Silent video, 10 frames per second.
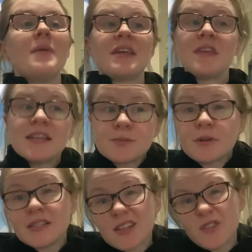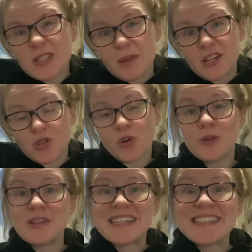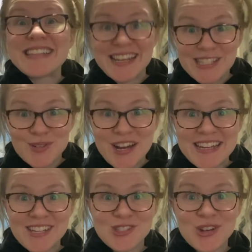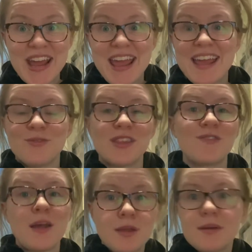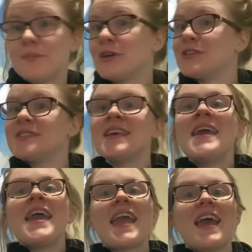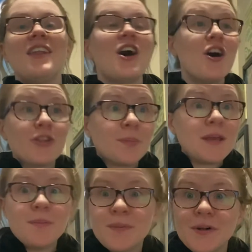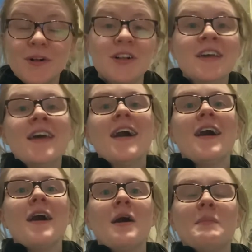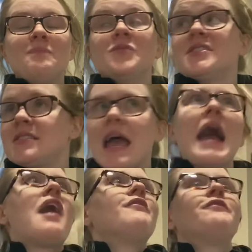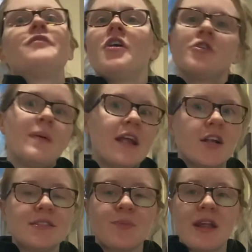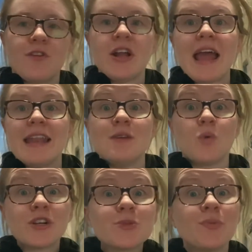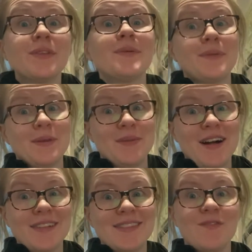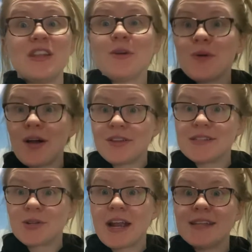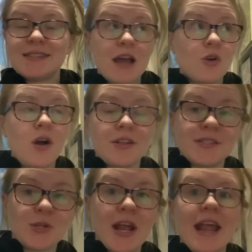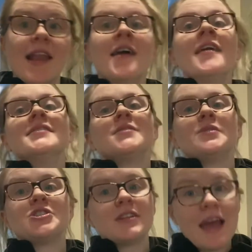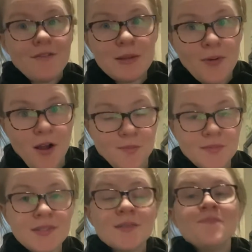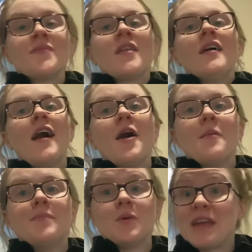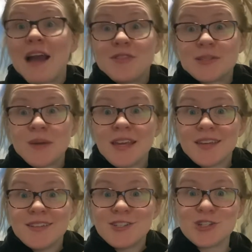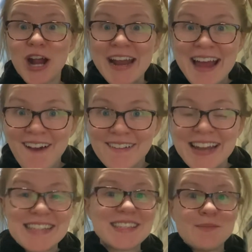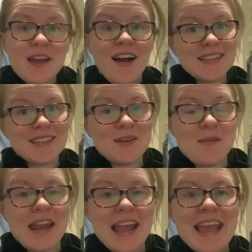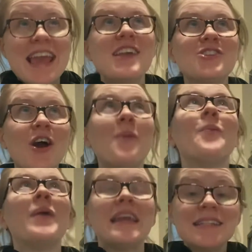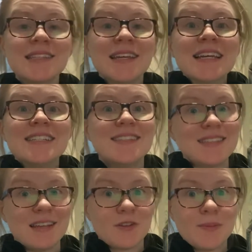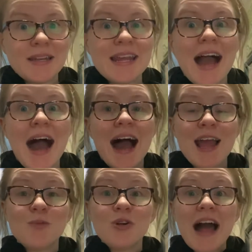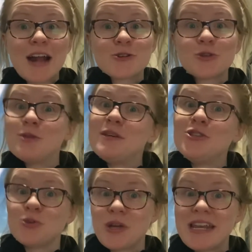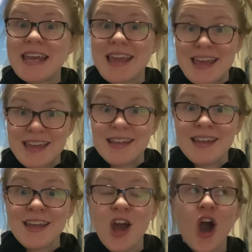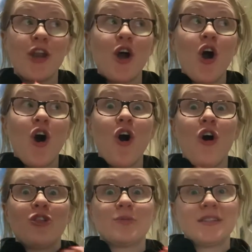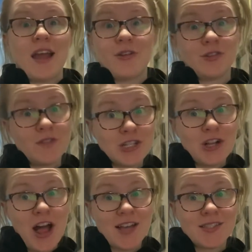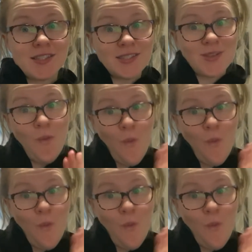I think it's pretty self-explanatory. We did a test run yesterday with family members and other people, the staff, other parents, whatever, and it works really, really well. The video quality is great, sound quality is great, so we shouldn't have any problems. But we have this week to try it out, and it's going to be awesome. And I cannot wait to see everybody. I will actually be joining in on all the recital division classes.